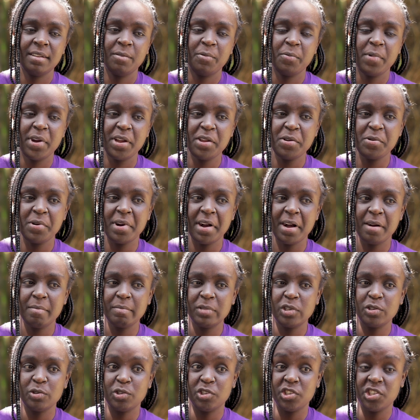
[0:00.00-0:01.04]
Where you
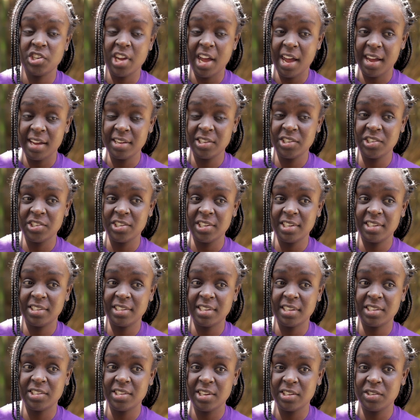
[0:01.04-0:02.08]
come to church,
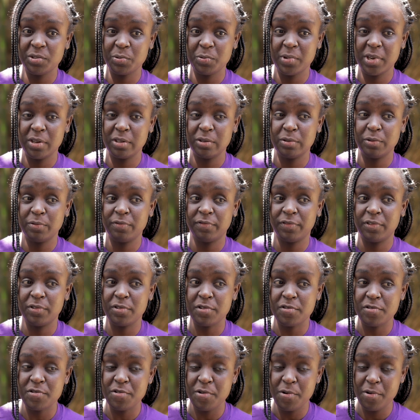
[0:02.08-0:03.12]
it's a church where you've
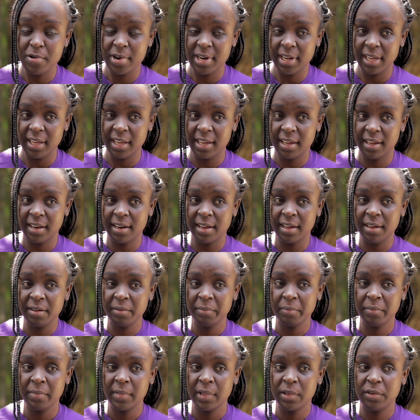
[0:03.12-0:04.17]
grown in.
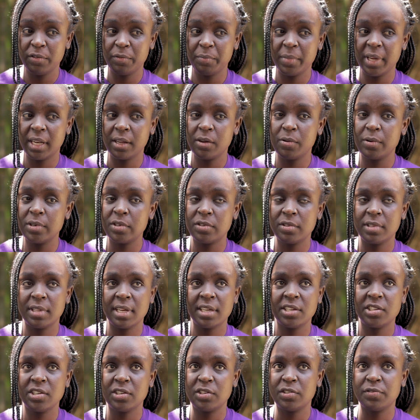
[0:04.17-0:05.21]
You've been going to
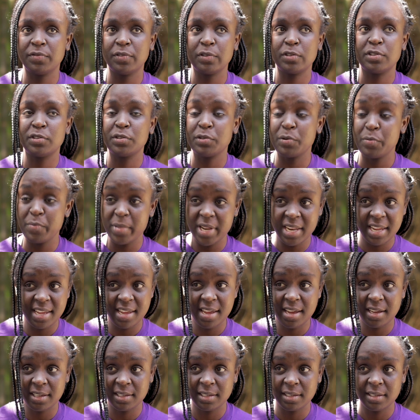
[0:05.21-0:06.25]
that church for so
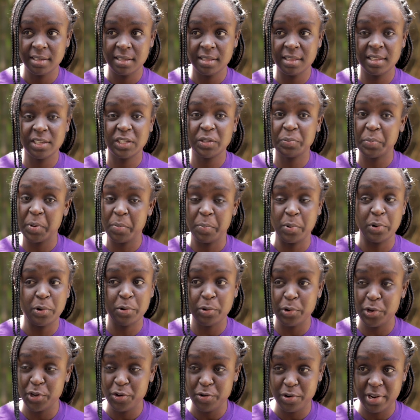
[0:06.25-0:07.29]
many years. These people
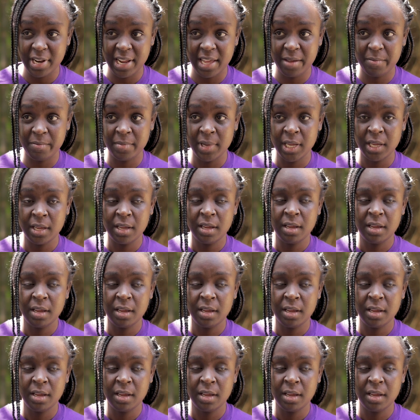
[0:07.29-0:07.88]
know your name.